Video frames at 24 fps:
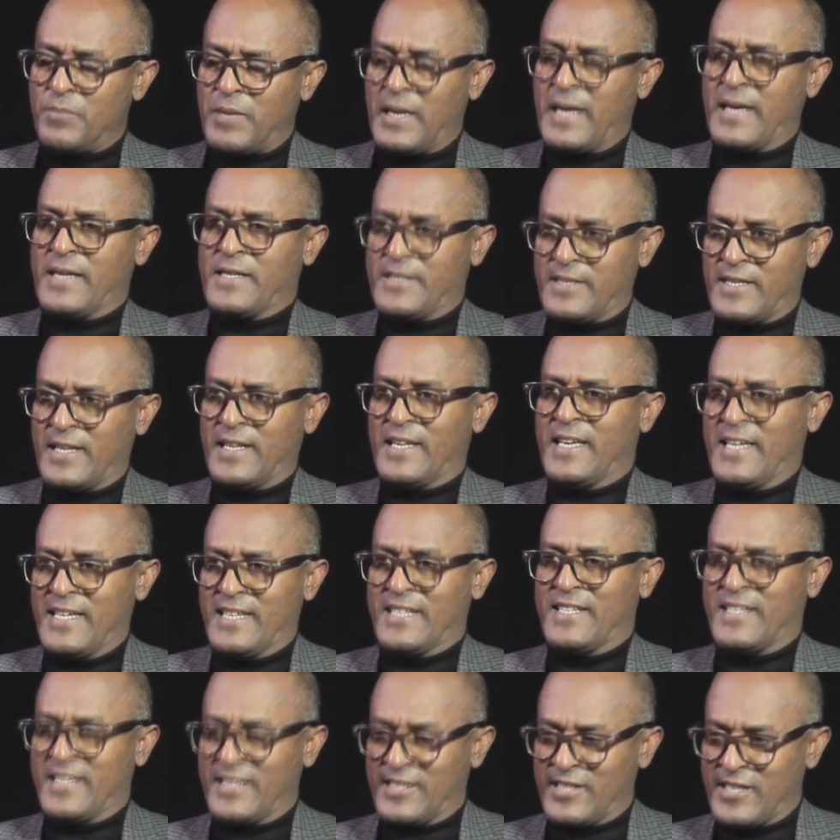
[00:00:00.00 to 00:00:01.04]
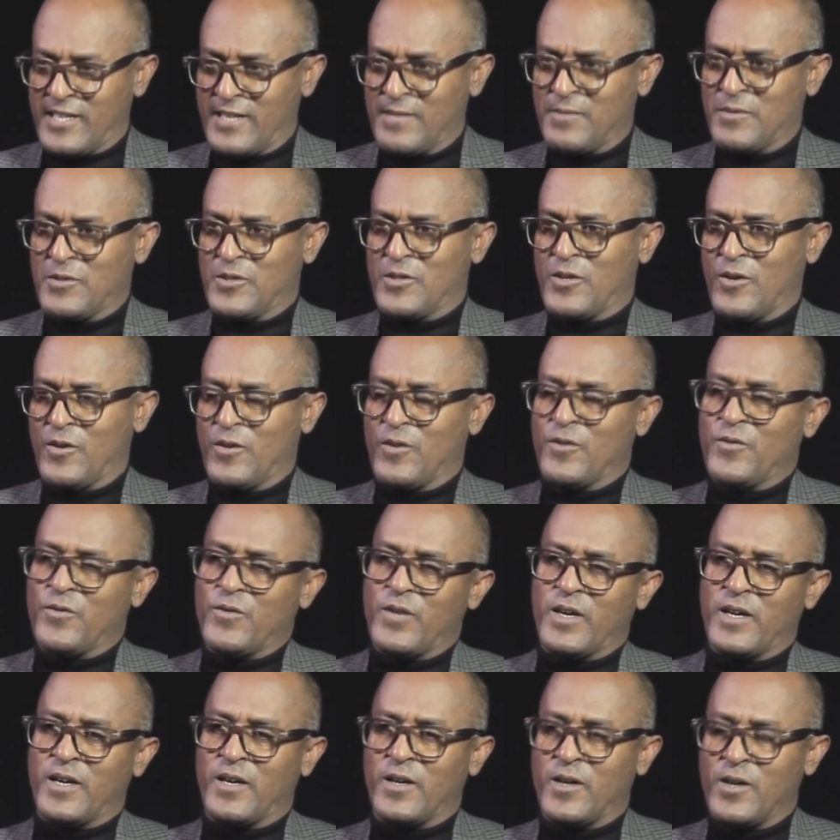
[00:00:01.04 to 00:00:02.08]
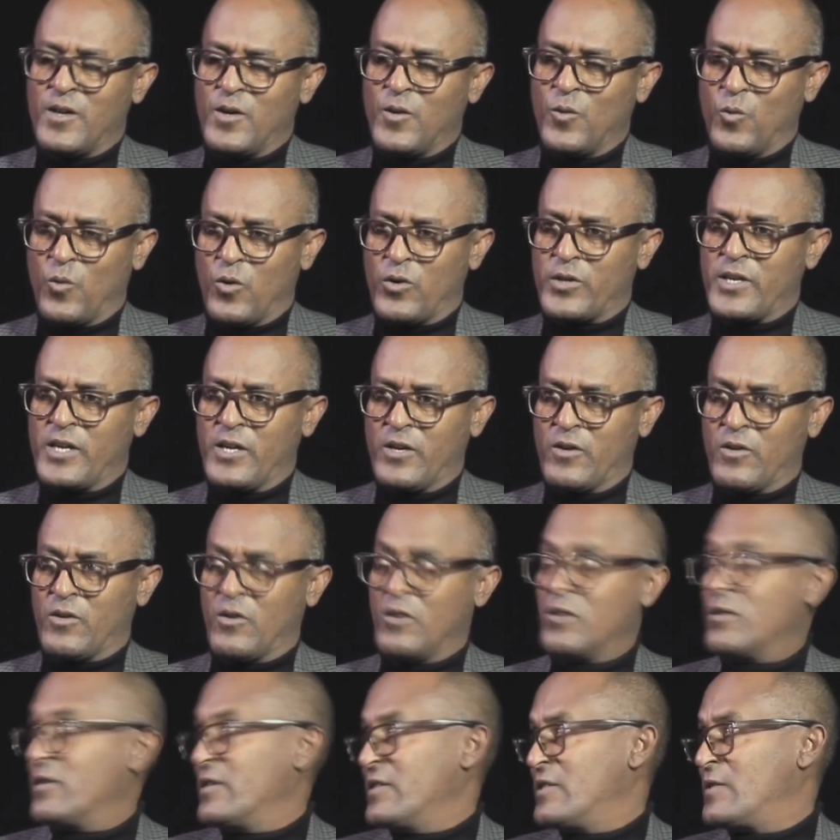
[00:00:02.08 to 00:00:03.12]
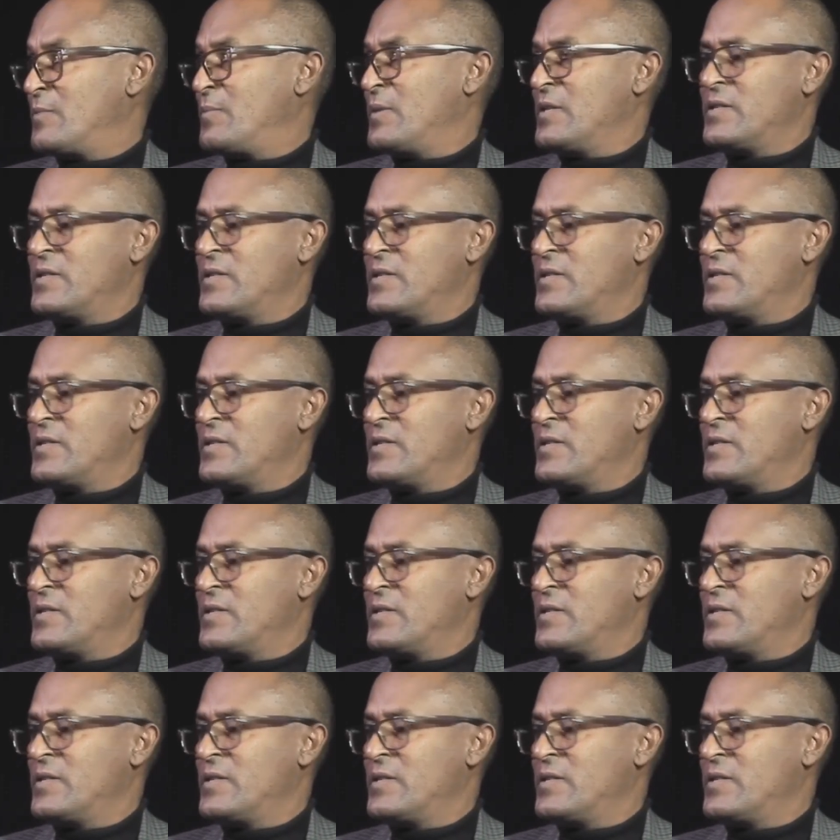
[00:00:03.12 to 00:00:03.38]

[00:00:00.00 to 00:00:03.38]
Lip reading: plays the lead in terms of working on all these